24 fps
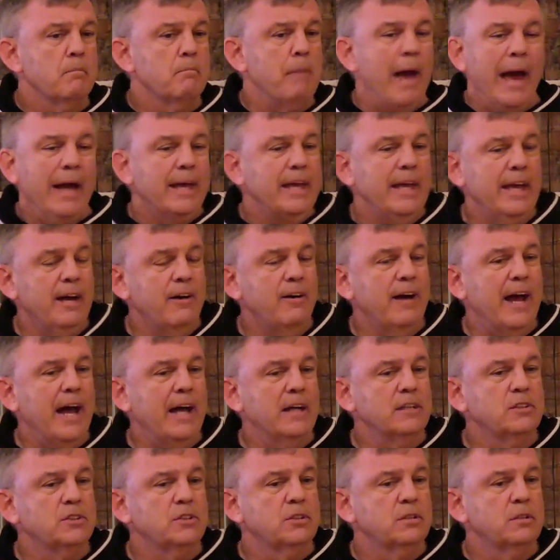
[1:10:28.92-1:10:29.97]
Pacquiao
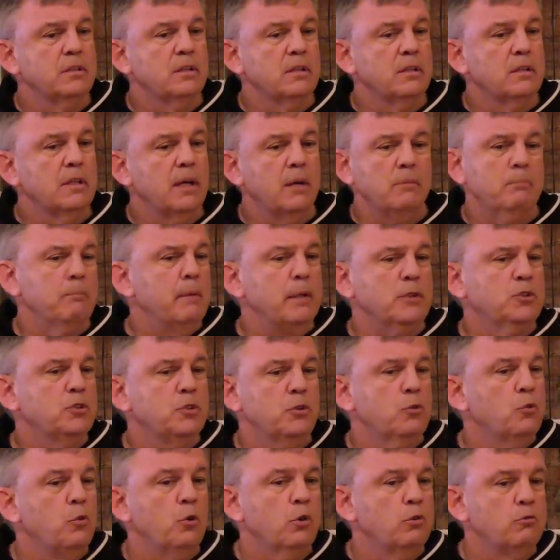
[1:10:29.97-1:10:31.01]
has, I'm
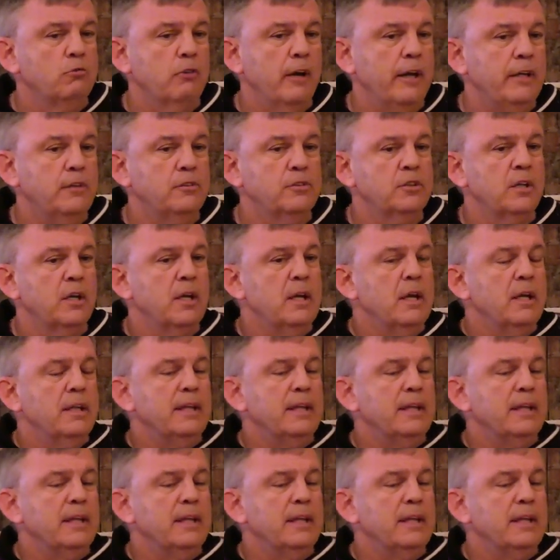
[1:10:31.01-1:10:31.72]
mentioning all greats,